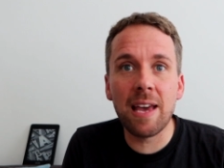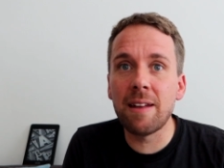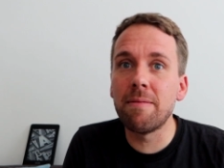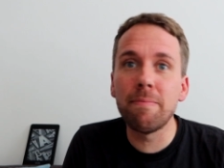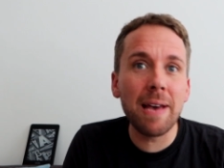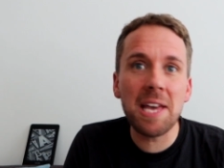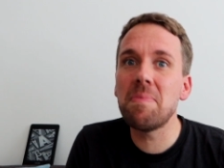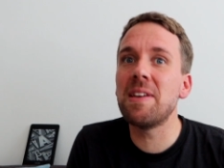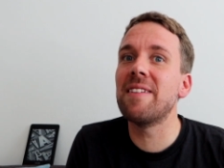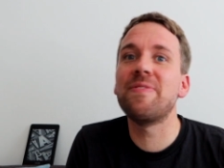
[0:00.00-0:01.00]
and
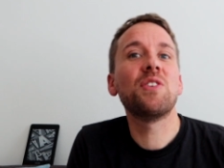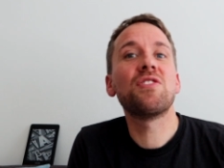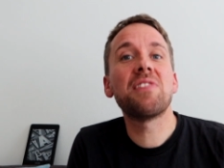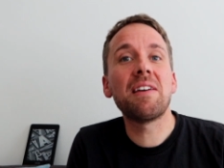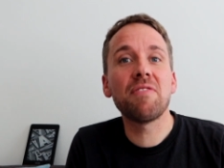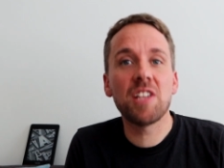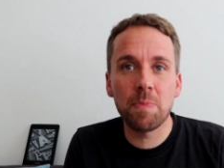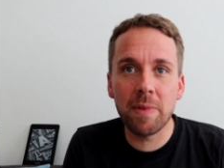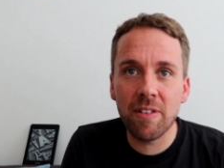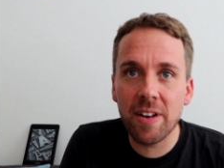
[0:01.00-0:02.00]
maybe if you're generous
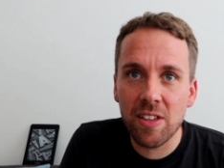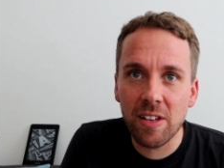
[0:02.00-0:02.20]
spirited,